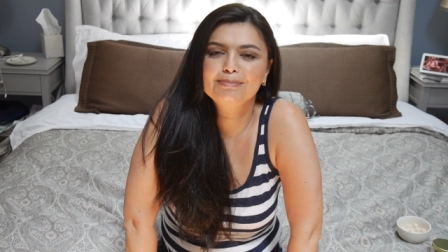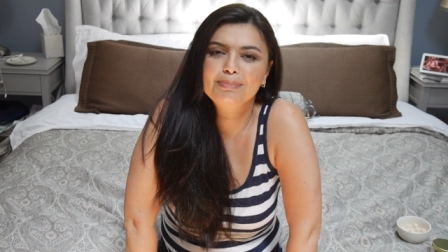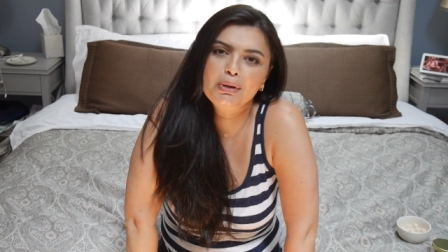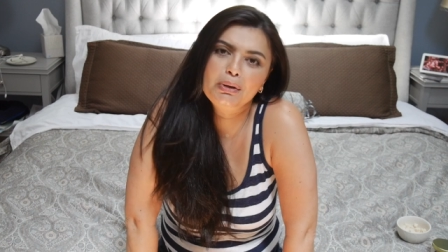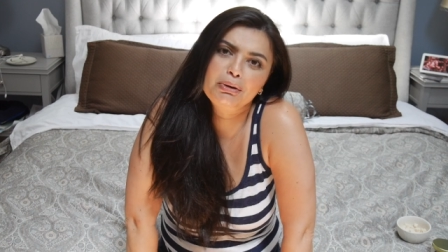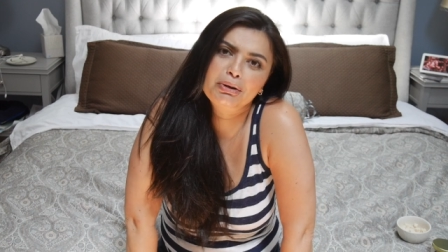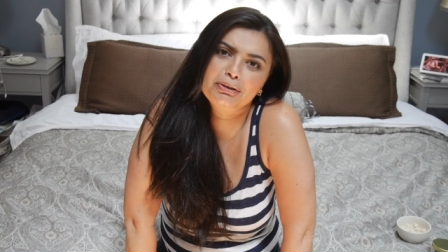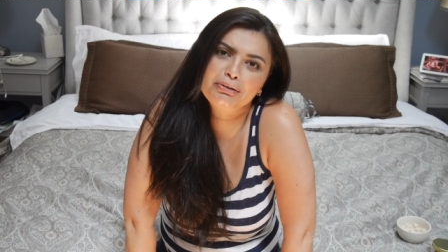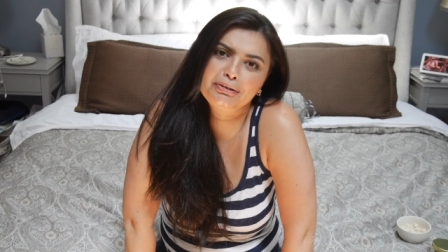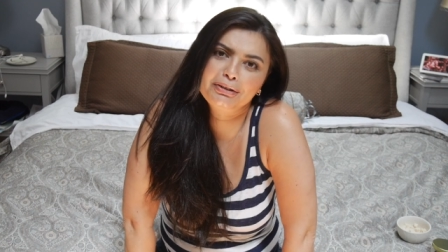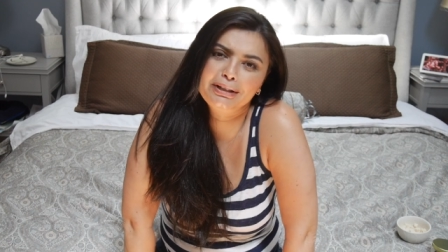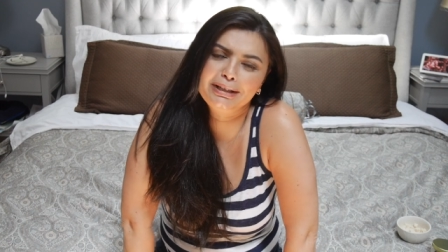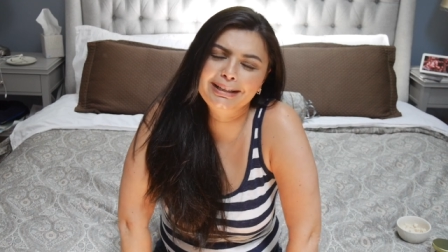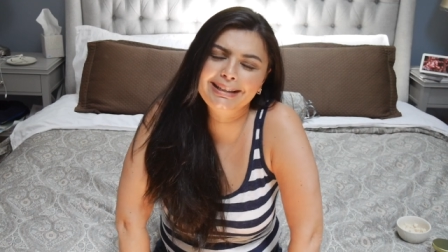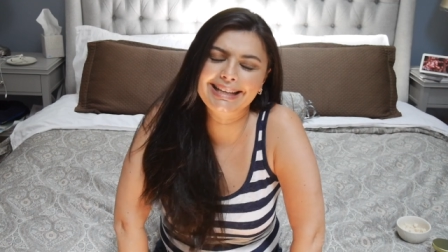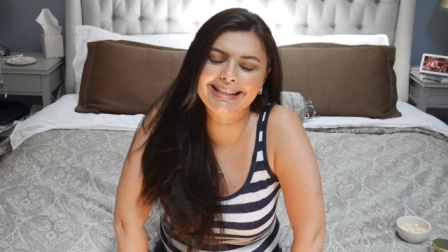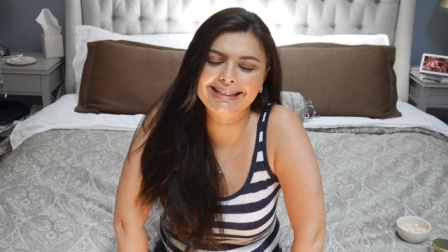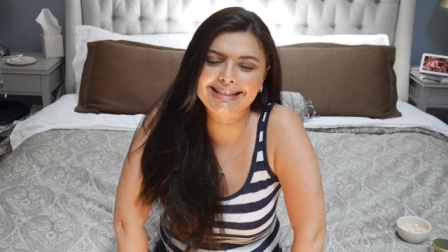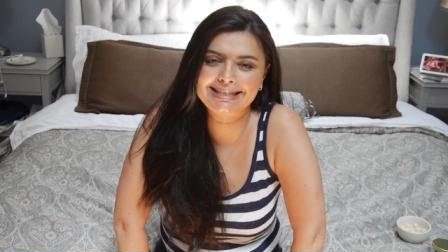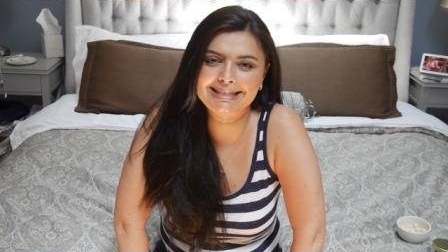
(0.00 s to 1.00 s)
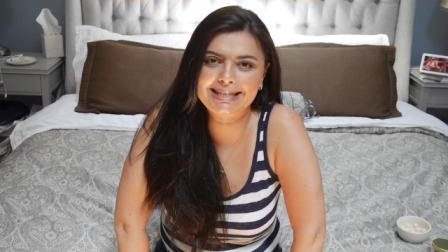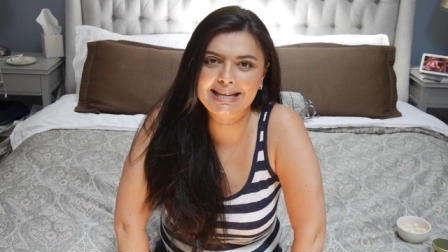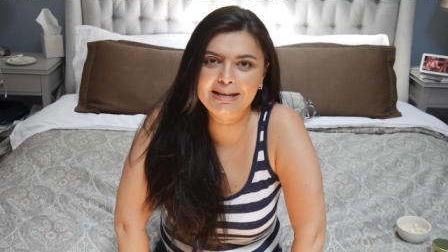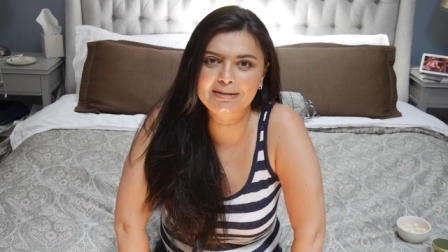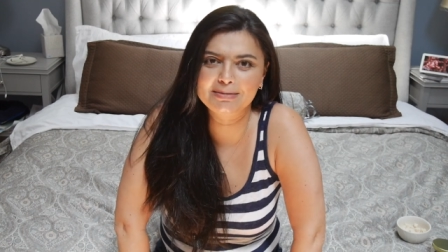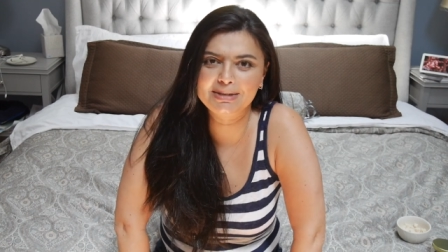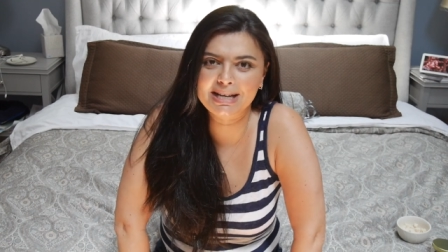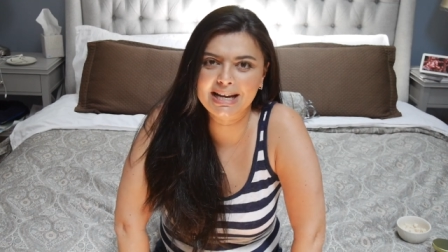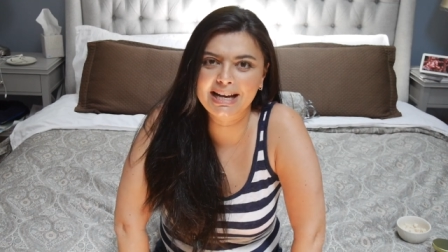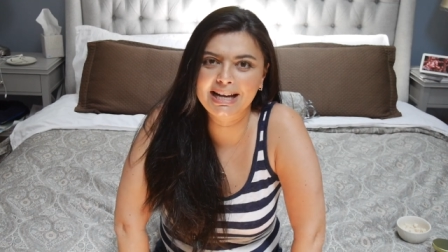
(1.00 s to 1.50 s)
beautiful at the
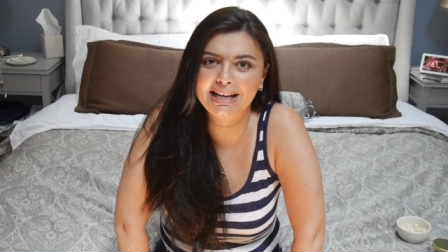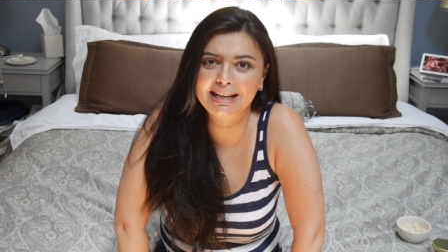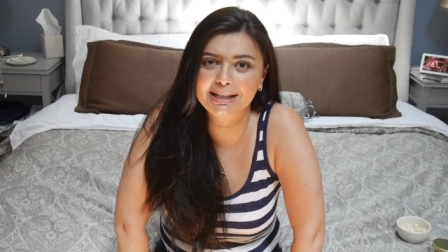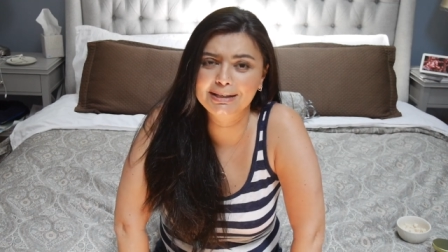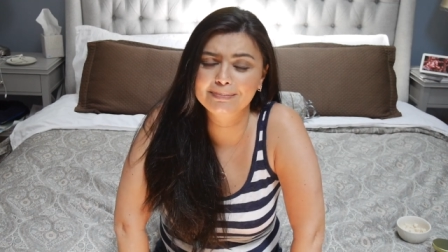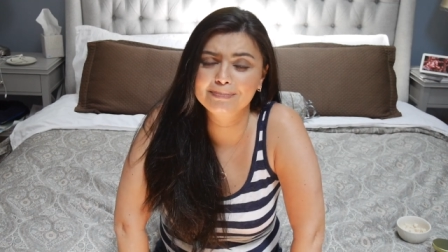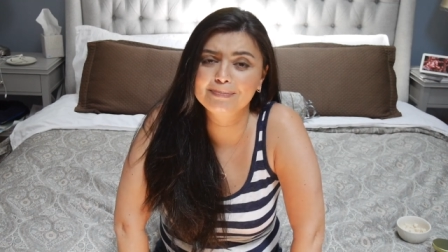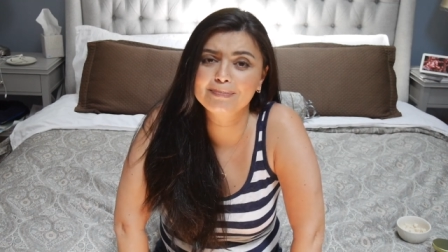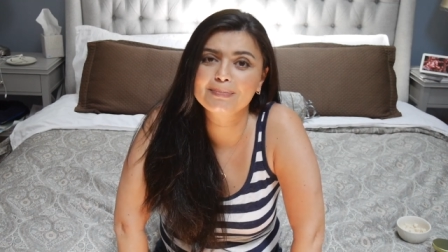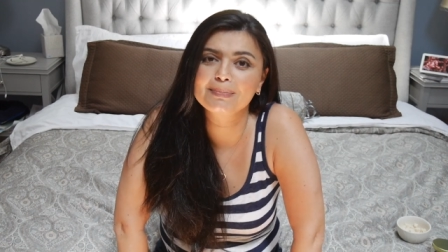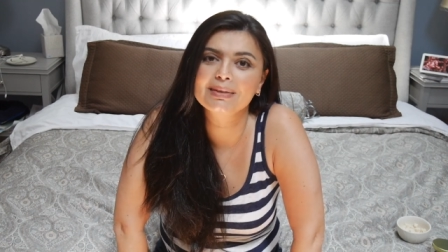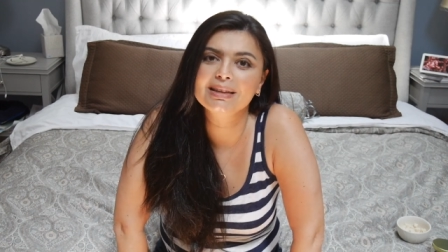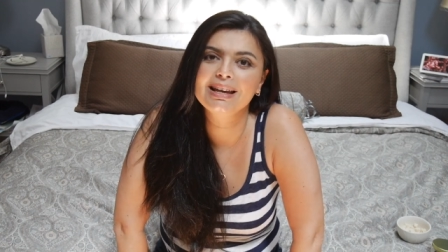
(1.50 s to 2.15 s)
same time.